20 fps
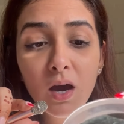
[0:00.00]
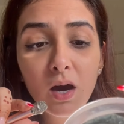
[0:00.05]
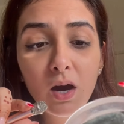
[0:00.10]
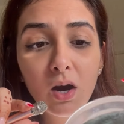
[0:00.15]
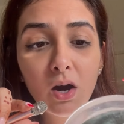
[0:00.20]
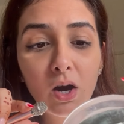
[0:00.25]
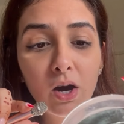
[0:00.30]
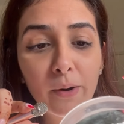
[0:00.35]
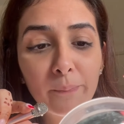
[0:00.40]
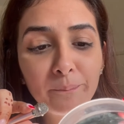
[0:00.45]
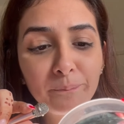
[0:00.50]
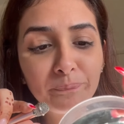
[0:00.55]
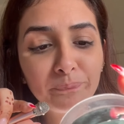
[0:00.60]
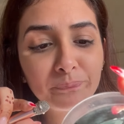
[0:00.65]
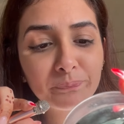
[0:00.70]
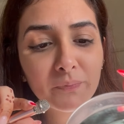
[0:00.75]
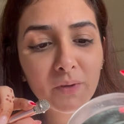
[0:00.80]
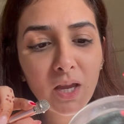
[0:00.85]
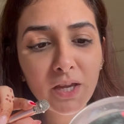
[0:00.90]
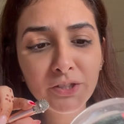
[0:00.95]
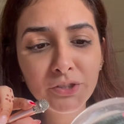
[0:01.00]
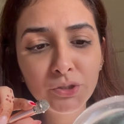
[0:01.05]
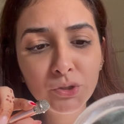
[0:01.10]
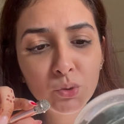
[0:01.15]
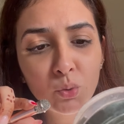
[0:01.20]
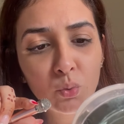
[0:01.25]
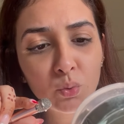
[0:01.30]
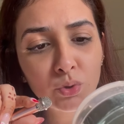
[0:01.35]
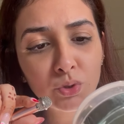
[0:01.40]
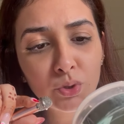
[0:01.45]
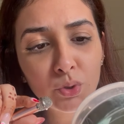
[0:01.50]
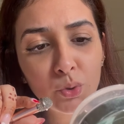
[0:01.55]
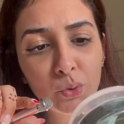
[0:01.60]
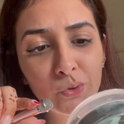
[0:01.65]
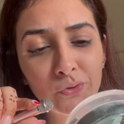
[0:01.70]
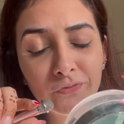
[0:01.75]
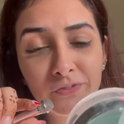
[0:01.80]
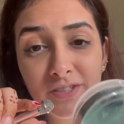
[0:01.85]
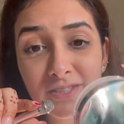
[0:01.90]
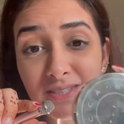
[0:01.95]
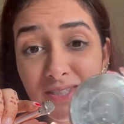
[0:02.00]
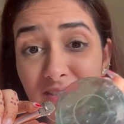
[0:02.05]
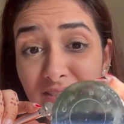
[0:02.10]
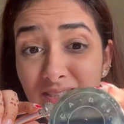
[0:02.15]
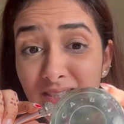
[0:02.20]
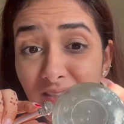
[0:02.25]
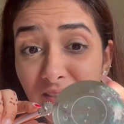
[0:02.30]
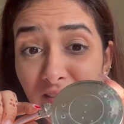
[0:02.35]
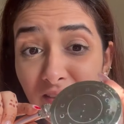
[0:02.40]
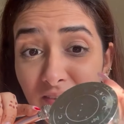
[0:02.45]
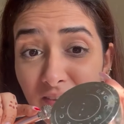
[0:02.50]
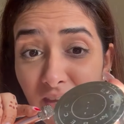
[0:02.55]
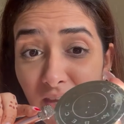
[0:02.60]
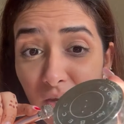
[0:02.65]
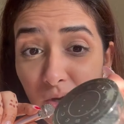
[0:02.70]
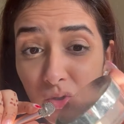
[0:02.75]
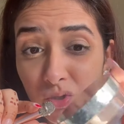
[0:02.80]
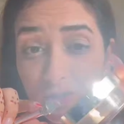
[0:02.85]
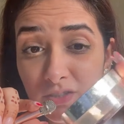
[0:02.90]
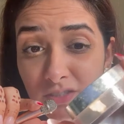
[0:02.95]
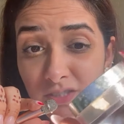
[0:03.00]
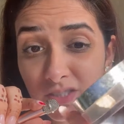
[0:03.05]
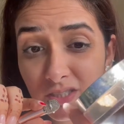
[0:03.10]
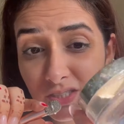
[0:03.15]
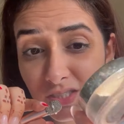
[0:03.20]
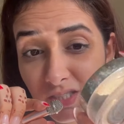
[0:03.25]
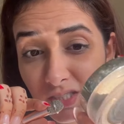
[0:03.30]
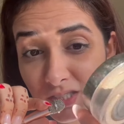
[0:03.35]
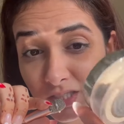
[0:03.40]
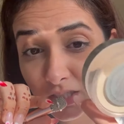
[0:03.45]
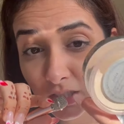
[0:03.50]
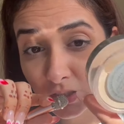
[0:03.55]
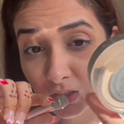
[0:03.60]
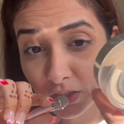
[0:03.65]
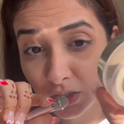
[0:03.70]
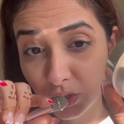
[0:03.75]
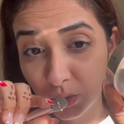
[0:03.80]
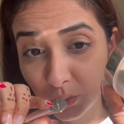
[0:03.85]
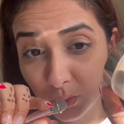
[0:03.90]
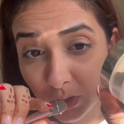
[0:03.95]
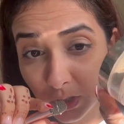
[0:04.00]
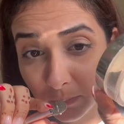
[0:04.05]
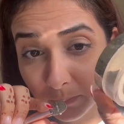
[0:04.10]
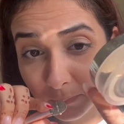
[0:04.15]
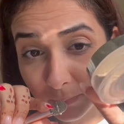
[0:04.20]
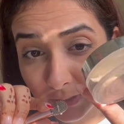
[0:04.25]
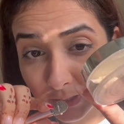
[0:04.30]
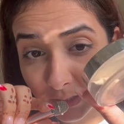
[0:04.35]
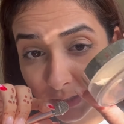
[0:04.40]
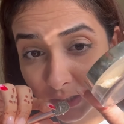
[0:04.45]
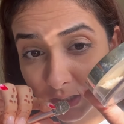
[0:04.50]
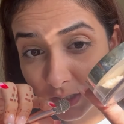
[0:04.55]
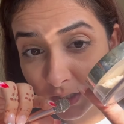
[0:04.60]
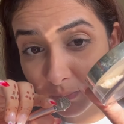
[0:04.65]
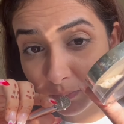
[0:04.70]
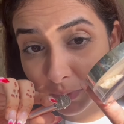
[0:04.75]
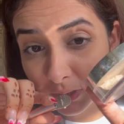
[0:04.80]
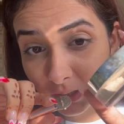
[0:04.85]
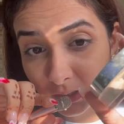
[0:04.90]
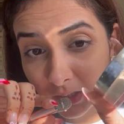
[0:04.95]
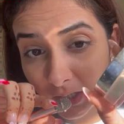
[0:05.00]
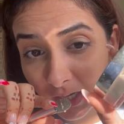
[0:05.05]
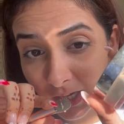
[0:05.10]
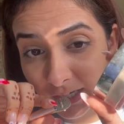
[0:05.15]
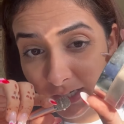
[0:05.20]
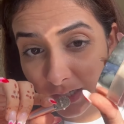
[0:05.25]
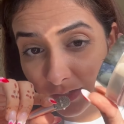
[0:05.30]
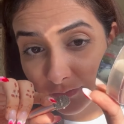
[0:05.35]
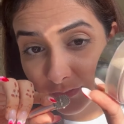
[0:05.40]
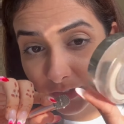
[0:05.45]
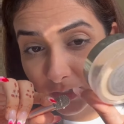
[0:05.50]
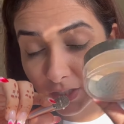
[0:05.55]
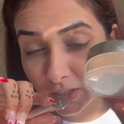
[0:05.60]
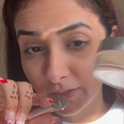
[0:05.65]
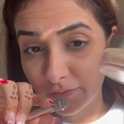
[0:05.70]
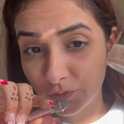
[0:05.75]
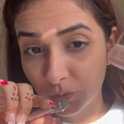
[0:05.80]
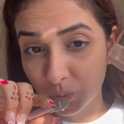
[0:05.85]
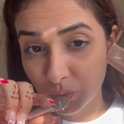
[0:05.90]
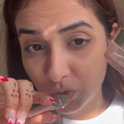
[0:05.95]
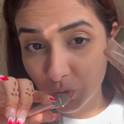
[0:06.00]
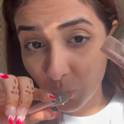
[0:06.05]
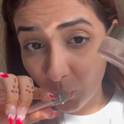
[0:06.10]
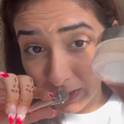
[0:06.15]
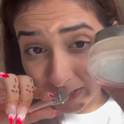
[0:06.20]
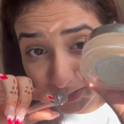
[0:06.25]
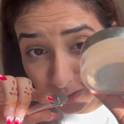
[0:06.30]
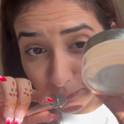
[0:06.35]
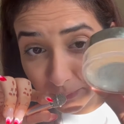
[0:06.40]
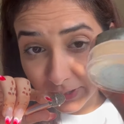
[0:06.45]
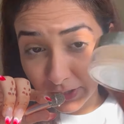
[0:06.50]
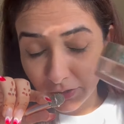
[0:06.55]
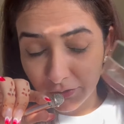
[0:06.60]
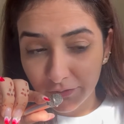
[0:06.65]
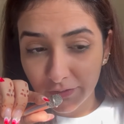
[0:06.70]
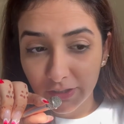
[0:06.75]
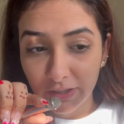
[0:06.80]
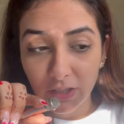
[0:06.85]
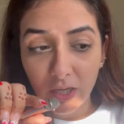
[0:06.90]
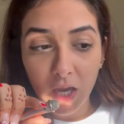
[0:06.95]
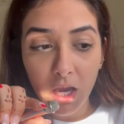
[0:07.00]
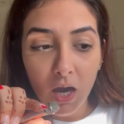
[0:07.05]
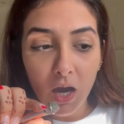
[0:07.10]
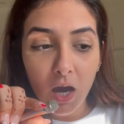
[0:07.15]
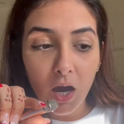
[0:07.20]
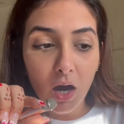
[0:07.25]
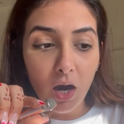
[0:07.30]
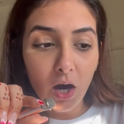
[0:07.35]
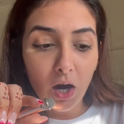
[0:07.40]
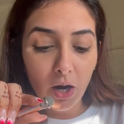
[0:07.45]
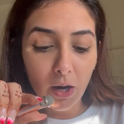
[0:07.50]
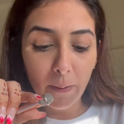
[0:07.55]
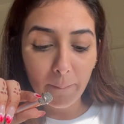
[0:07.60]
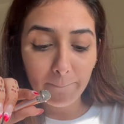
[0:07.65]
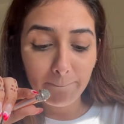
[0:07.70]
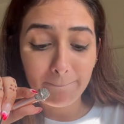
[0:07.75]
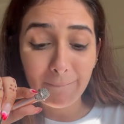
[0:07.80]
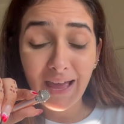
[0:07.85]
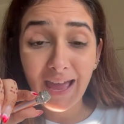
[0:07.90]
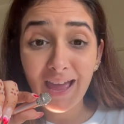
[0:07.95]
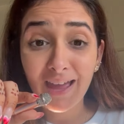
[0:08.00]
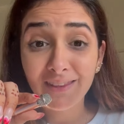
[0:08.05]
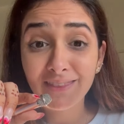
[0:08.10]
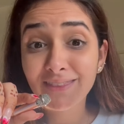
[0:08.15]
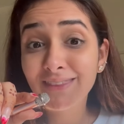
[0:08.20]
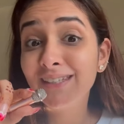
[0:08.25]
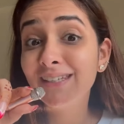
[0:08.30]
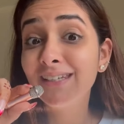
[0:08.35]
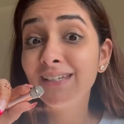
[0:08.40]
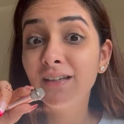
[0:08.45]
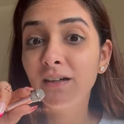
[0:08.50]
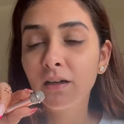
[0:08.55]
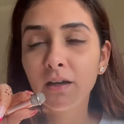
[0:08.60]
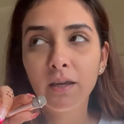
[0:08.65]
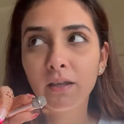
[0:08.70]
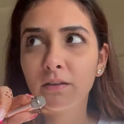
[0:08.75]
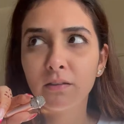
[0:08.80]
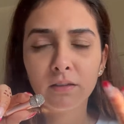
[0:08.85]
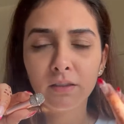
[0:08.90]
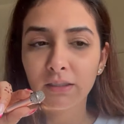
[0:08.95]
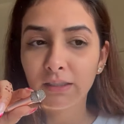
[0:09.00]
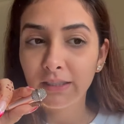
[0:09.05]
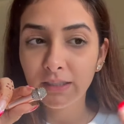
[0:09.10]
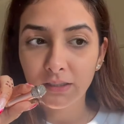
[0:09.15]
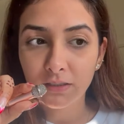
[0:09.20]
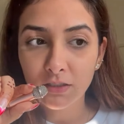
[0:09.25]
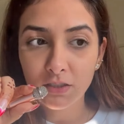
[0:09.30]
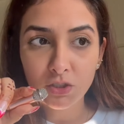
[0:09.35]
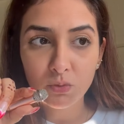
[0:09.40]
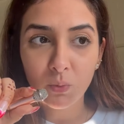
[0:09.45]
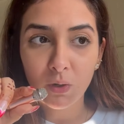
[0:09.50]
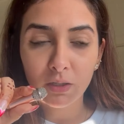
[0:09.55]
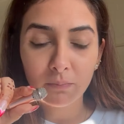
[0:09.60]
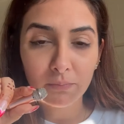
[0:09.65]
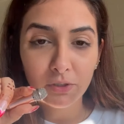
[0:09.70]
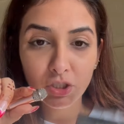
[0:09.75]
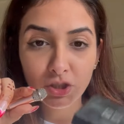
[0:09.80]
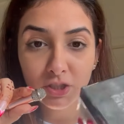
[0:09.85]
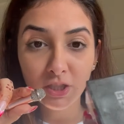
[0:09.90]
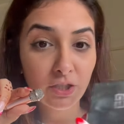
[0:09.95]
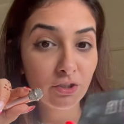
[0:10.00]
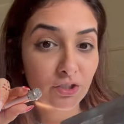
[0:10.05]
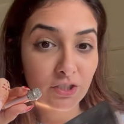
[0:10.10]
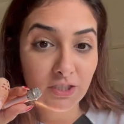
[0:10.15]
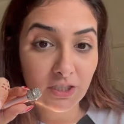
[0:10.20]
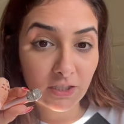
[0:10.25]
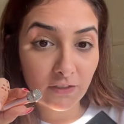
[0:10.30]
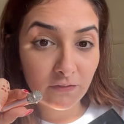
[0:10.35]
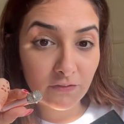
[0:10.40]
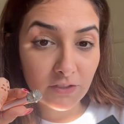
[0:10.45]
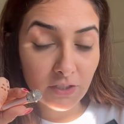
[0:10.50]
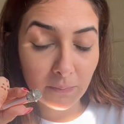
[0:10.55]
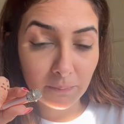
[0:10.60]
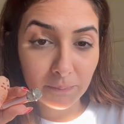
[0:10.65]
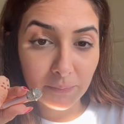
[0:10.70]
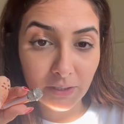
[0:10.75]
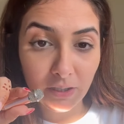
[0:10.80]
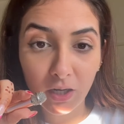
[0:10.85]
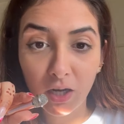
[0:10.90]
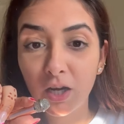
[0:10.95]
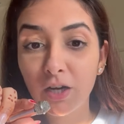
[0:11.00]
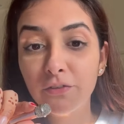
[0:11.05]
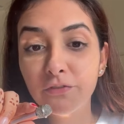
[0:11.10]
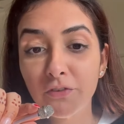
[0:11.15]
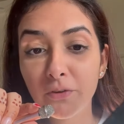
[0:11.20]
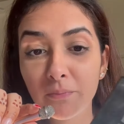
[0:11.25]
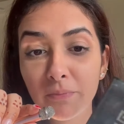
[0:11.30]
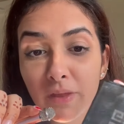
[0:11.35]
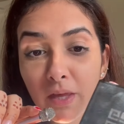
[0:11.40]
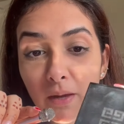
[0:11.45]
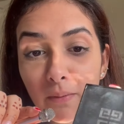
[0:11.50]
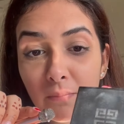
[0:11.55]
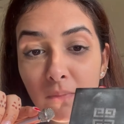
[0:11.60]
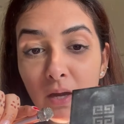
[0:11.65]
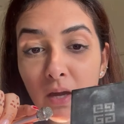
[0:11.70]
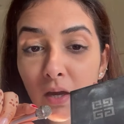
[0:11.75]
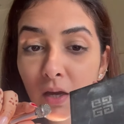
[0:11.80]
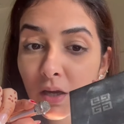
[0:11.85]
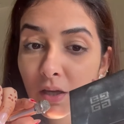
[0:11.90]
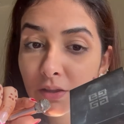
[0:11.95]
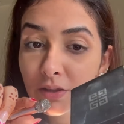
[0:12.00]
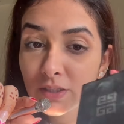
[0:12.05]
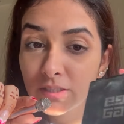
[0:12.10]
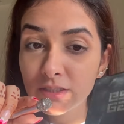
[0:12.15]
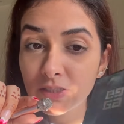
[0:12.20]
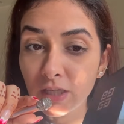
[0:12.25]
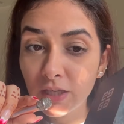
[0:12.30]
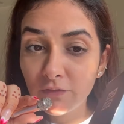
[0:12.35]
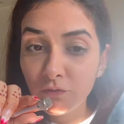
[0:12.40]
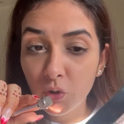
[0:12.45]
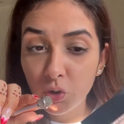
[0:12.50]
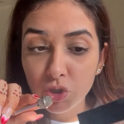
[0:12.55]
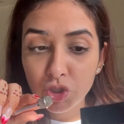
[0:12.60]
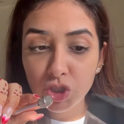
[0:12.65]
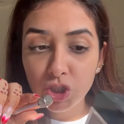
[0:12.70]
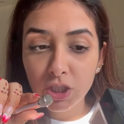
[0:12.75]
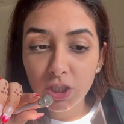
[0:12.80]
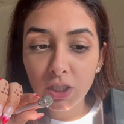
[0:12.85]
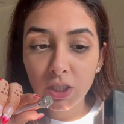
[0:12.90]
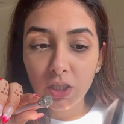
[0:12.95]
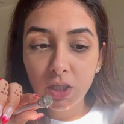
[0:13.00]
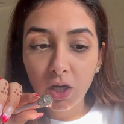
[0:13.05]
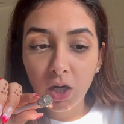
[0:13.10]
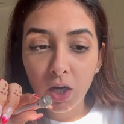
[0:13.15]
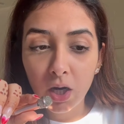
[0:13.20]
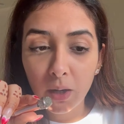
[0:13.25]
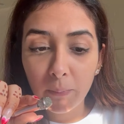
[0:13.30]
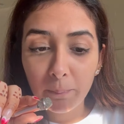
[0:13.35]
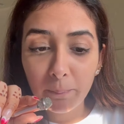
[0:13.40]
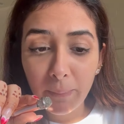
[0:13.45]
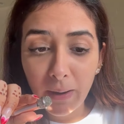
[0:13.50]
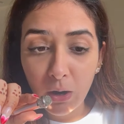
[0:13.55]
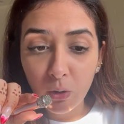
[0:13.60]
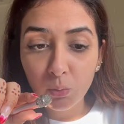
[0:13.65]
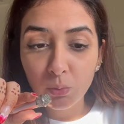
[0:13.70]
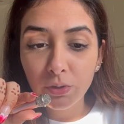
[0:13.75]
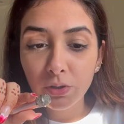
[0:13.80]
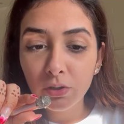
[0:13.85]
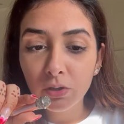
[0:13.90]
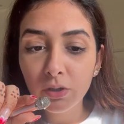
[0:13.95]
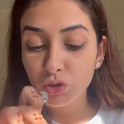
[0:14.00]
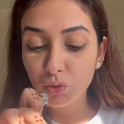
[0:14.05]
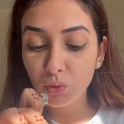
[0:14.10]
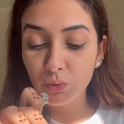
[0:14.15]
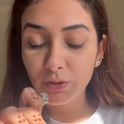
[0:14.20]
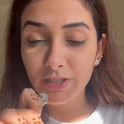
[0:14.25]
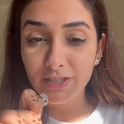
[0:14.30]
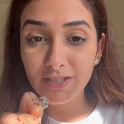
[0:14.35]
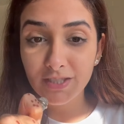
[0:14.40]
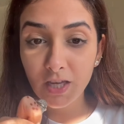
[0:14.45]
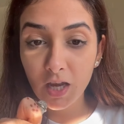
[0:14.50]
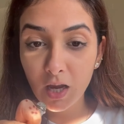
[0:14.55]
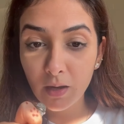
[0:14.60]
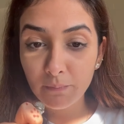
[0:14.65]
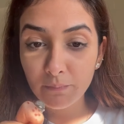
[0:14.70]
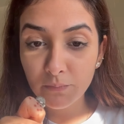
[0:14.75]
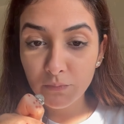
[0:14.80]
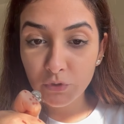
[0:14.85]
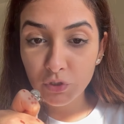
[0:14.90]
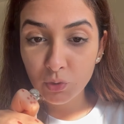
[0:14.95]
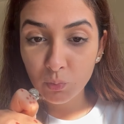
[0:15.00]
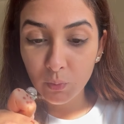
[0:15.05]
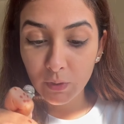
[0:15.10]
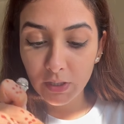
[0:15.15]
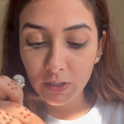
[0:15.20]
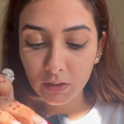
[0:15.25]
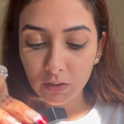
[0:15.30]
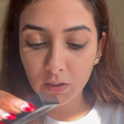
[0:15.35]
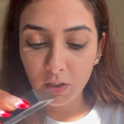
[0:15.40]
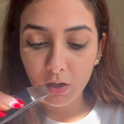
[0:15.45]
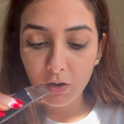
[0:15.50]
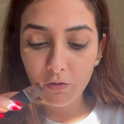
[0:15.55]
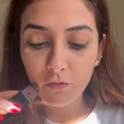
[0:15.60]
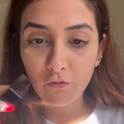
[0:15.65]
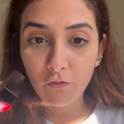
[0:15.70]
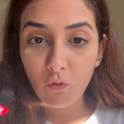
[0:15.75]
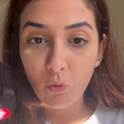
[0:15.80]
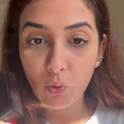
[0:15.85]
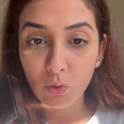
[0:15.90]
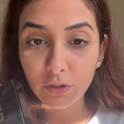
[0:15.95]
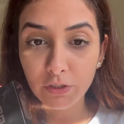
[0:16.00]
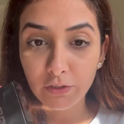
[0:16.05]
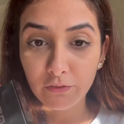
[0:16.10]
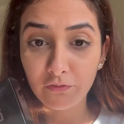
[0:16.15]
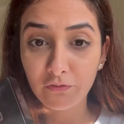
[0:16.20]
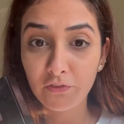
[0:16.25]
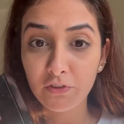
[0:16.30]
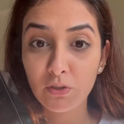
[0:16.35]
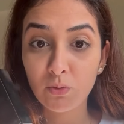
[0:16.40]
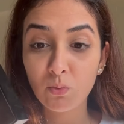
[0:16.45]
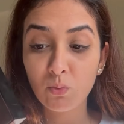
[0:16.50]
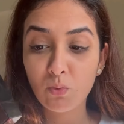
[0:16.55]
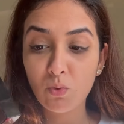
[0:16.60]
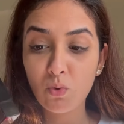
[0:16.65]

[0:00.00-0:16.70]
I don't know if this is still there. It's discontinued completely, but I love it. I've used quite a bit of it. And again, a latest one because I received some PR from them. This Givenchy powder. So this comes with 4 different...